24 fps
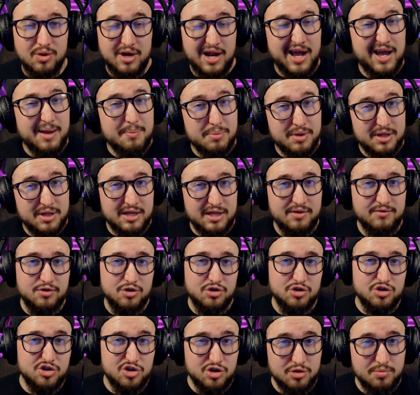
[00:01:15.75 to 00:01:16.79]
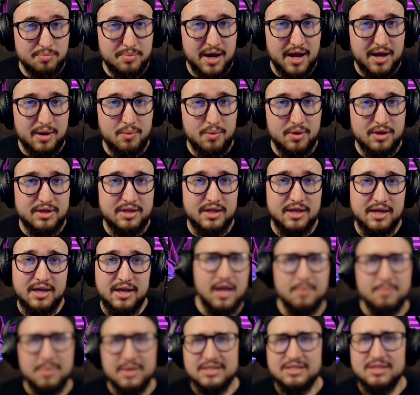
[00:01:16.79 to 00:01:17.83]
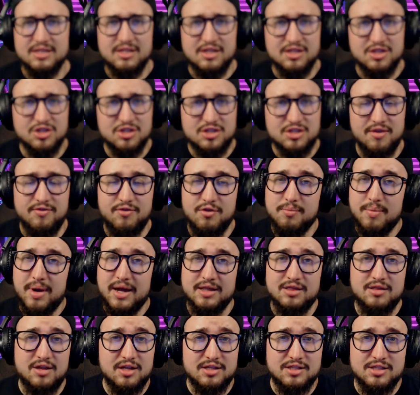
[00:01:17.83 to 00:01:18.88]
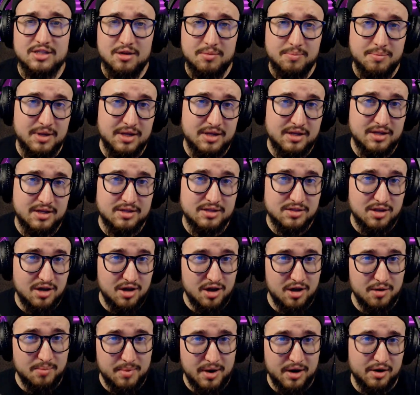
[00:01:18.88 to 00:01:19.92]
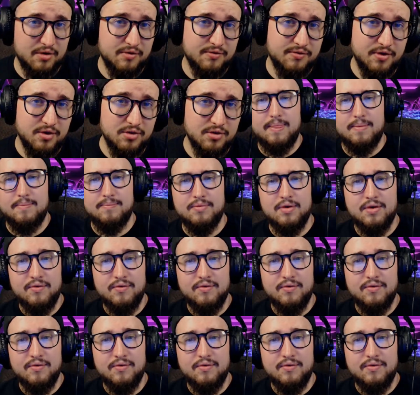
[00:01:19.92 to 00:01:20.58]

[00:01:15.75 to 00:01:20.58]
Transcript: I believe you should buy with it, and basically just give you my thoughts and opinions on microphones.